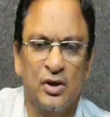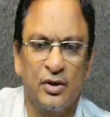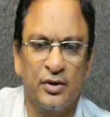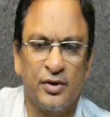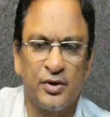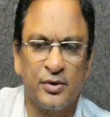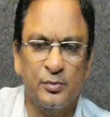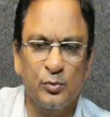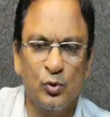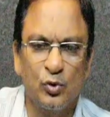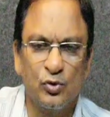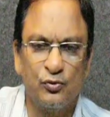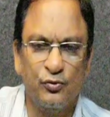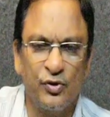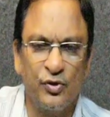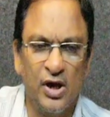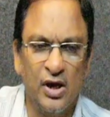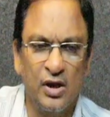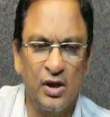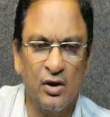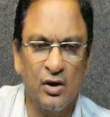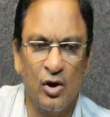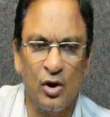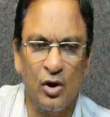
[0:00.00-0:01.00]
remote
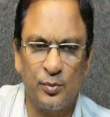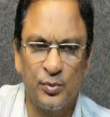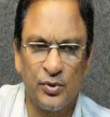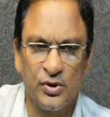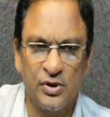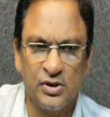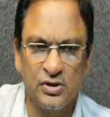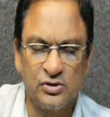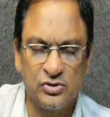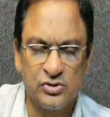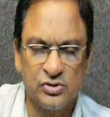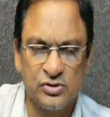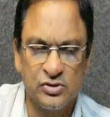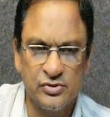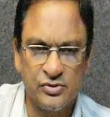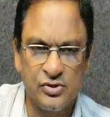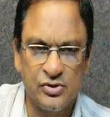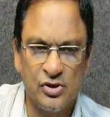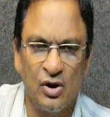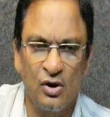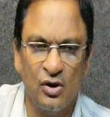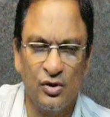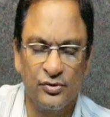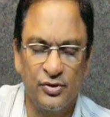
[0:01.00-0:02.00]
file operations
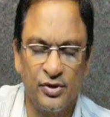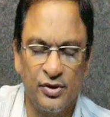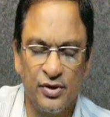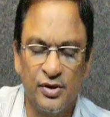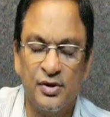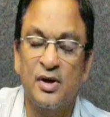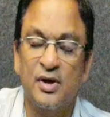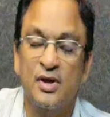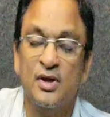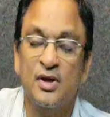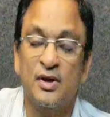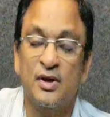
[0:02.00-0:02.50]
on the